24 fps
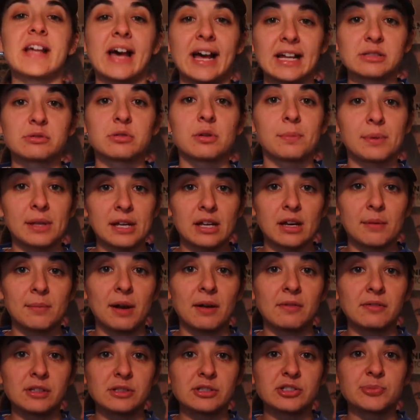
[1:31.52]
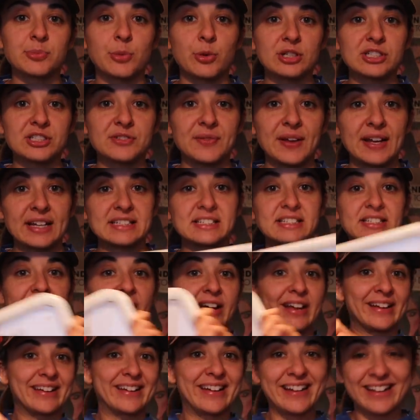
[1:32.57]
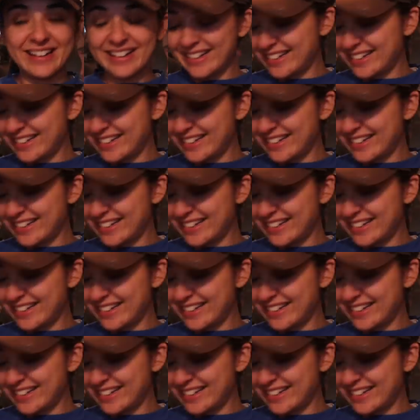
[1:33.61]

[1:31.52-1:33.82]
that's what being a Buffalo sports fan is like.